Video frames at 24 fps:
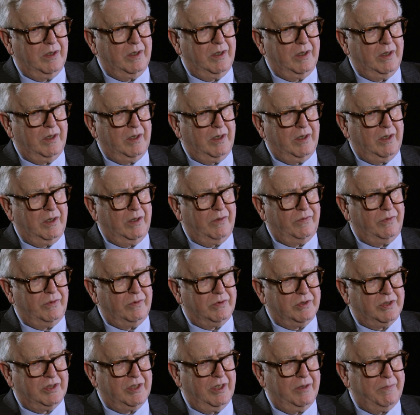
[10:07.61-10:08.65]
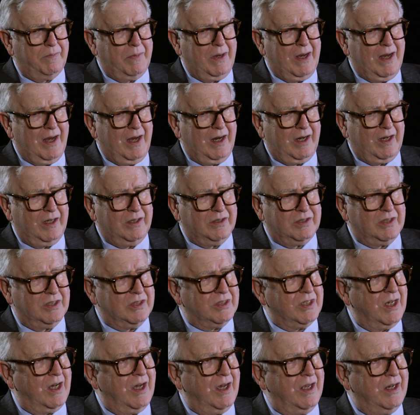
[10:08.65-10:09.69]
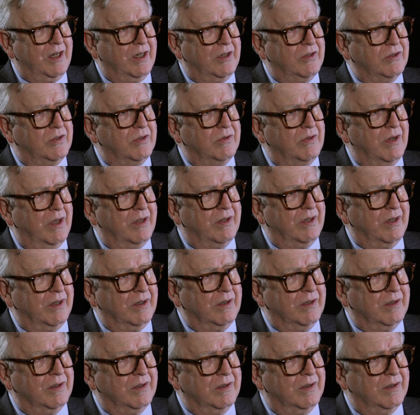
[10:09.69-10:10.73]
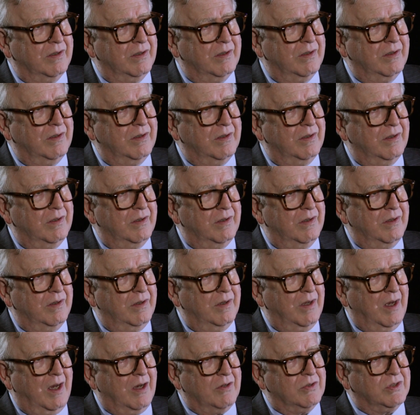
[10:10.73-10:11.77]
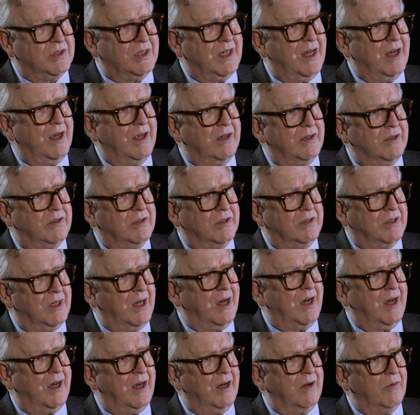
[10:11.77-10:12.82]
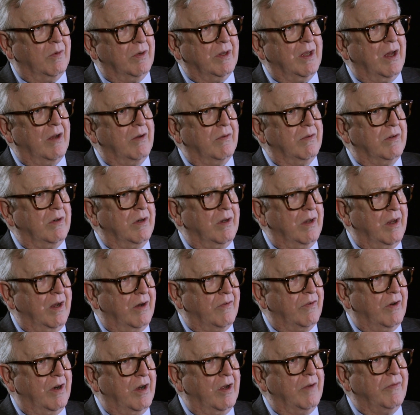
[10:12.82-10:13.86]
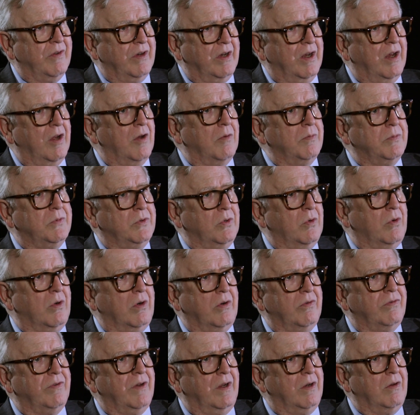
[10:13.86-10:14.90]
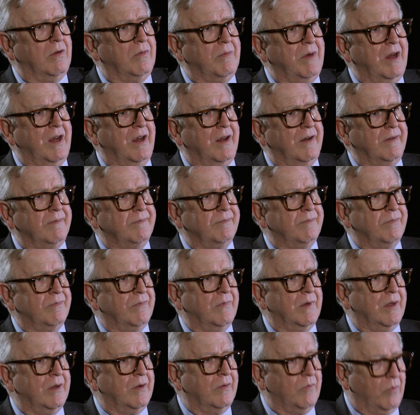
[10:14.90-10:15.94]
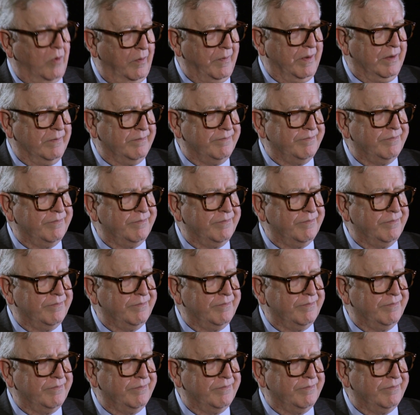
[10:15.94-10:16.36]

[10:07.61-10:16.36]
if you sit back in society and do nothing, how sad to die without ever having helped your fellow man, woman.